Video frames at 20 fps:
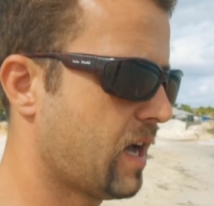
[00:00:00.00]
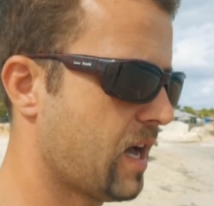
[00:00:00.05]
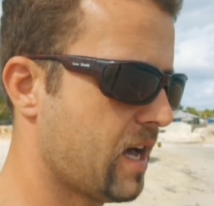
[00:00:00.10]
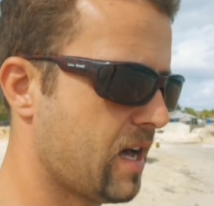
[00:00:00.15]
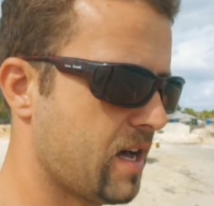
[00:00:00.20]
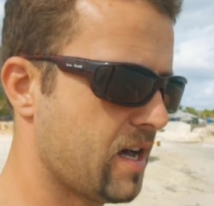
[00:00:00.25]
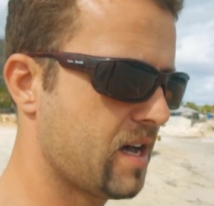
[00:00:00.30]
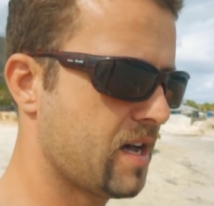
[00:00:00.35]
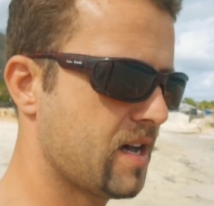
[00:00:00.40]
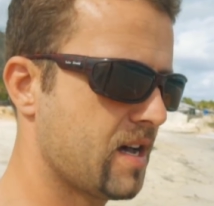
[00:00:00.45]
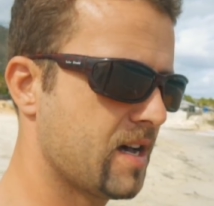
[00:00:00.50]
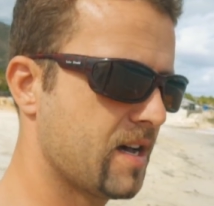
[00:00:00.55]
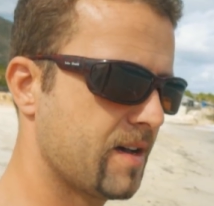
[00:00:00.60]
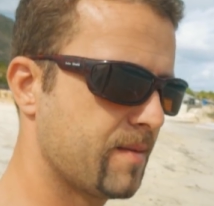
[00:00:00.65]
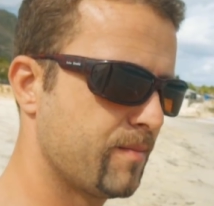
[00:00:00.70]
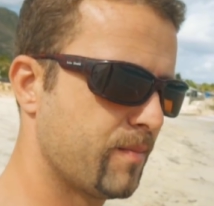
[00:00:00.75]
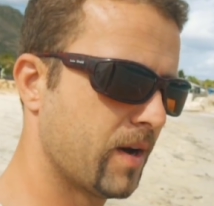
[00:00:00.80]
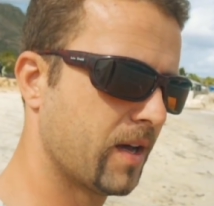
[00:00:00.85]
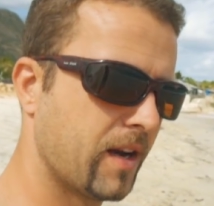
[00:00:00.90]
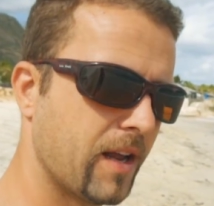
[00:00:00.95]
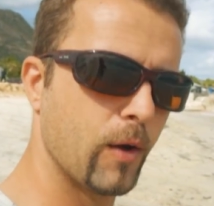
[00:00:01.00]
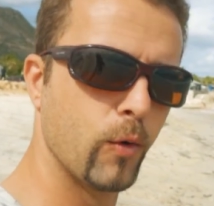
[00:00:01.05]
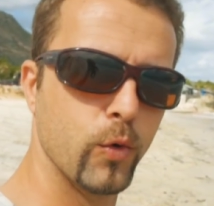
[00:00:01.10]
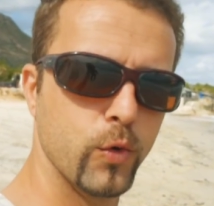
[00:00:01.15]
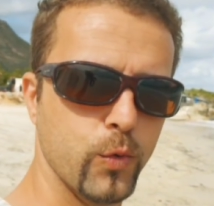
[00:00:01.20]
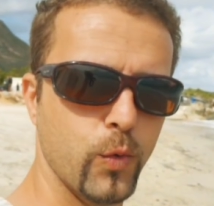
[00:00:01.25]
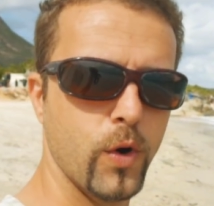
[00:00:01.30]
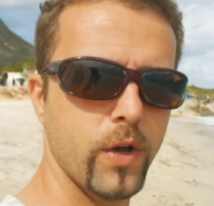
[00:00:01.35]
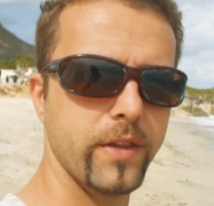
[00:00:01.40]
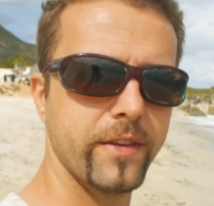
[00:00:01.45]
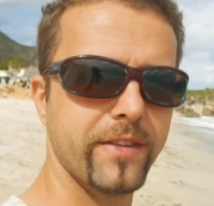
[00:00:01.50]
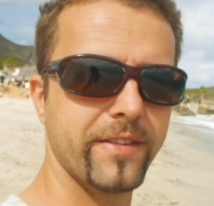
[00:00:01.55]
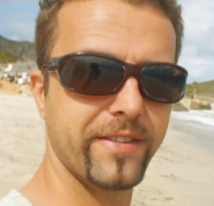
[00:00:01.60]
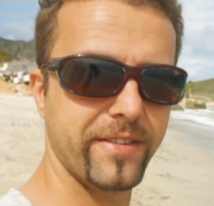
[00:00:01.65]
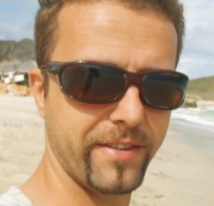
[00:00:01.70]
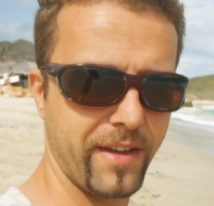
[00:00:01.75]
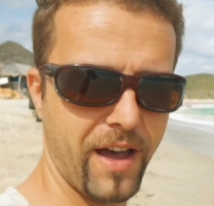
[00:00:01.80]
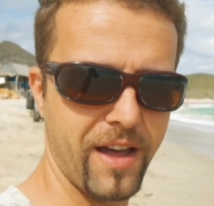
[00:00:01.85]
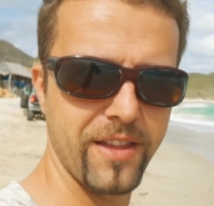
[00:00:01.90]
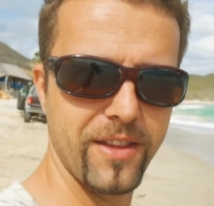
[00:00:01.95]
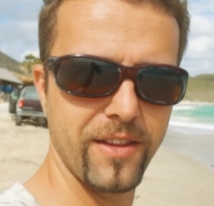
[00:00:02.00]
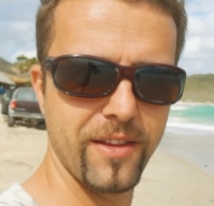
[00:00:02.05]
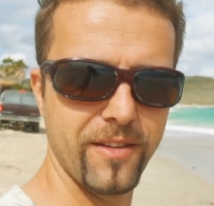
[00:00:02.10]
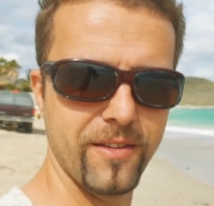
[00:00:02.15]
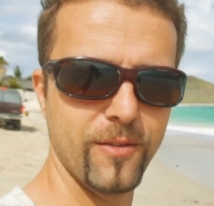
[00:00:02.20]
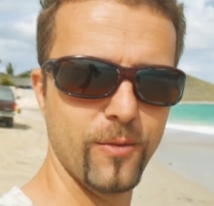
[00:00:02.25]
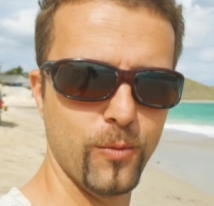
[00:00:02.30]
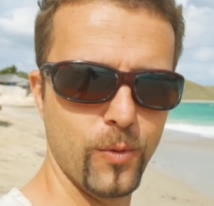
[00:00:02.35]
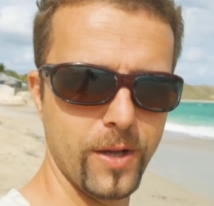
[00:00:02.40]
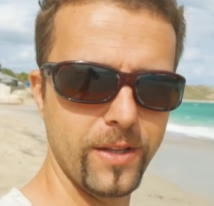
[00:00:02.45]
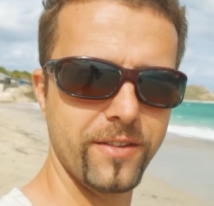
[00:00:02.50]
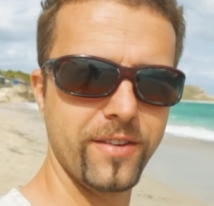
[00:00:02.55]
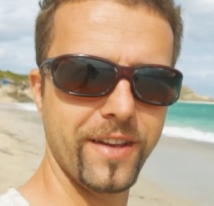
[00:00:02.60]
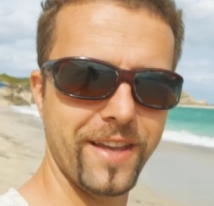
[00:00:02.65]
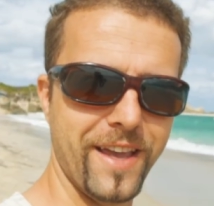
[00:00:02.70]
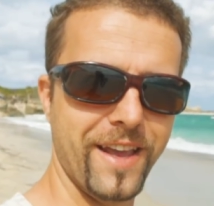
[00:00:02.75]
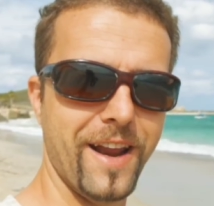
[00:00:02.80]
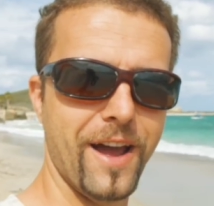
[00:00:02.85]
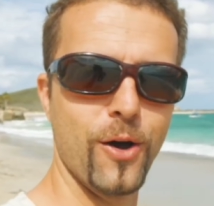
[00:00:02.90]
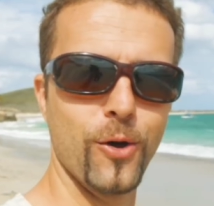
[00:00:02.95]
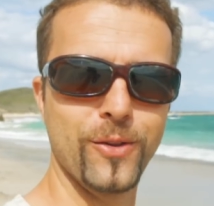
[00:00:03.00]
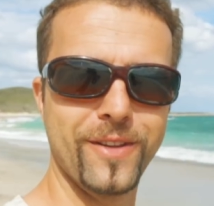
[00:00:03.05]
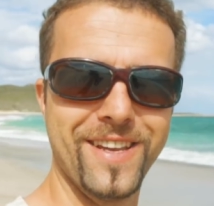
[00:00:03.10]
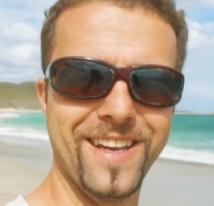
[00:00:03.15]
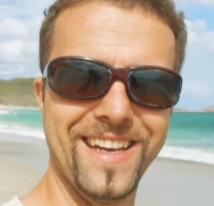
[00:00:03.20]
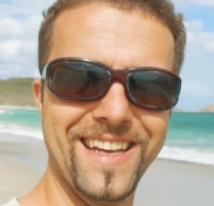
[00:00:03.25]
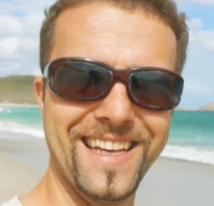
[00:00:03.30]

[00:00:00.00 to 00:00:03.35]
But I would want sun once I get out.